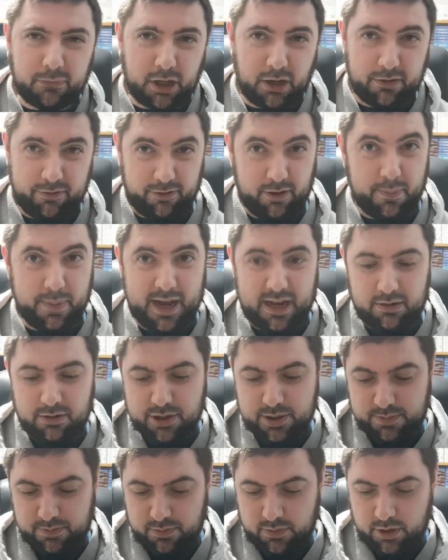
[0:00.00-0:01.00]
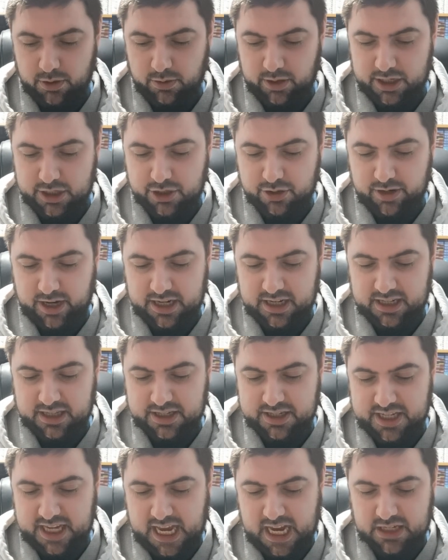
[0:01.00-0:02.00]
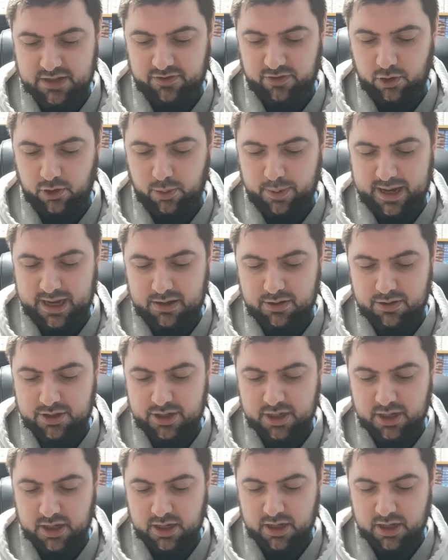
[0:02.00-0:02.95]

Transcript: for £1, which traded in CX for £4.